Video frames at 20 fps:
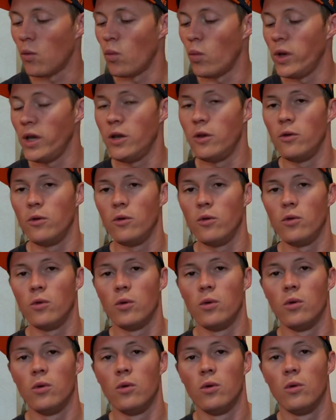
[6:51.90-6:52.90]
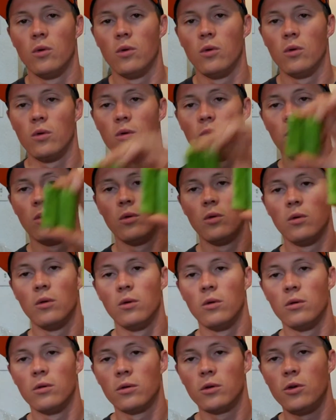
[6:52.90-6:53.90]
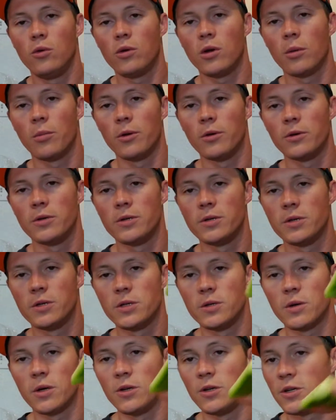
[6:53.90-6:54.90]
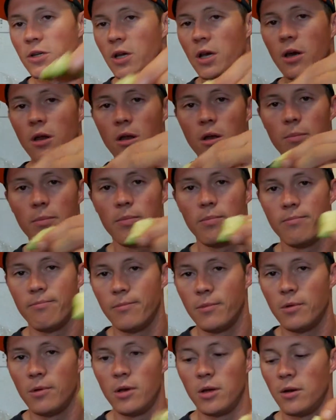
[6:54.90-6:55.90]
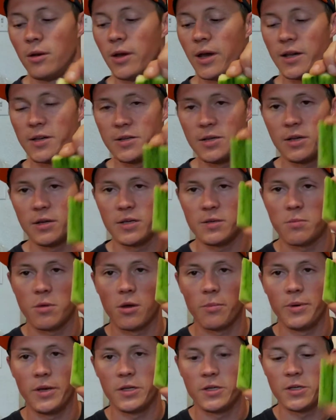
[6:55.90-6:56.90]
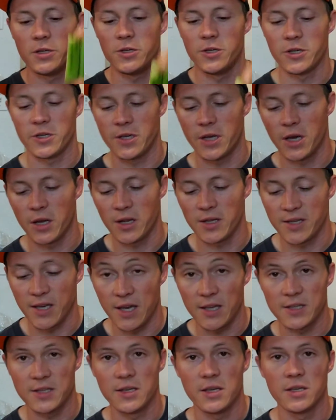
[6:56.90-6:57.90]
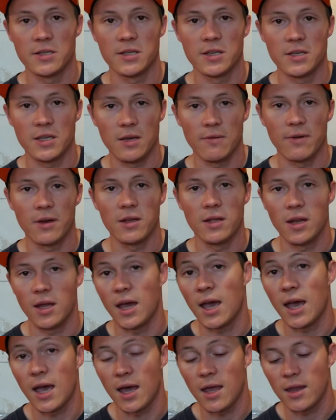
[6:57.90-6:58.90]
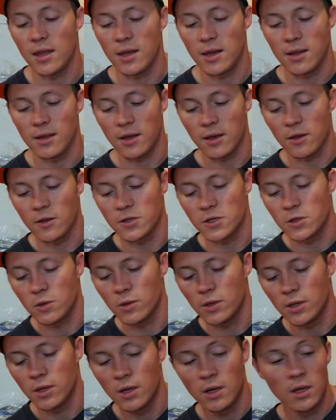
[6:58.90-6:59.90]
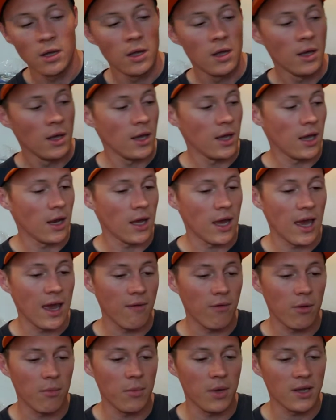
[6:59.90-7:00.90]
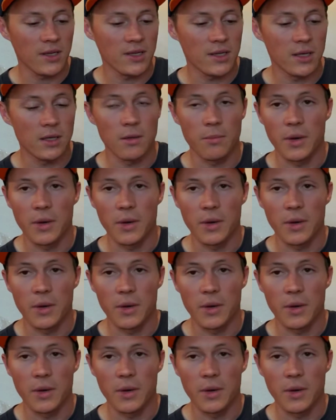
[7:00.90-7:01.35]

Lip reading: we do cucumbers, so I just cut up and diced it into small pieces just now to taste this, to see if I need to add anything else to it. And I haven't mixed in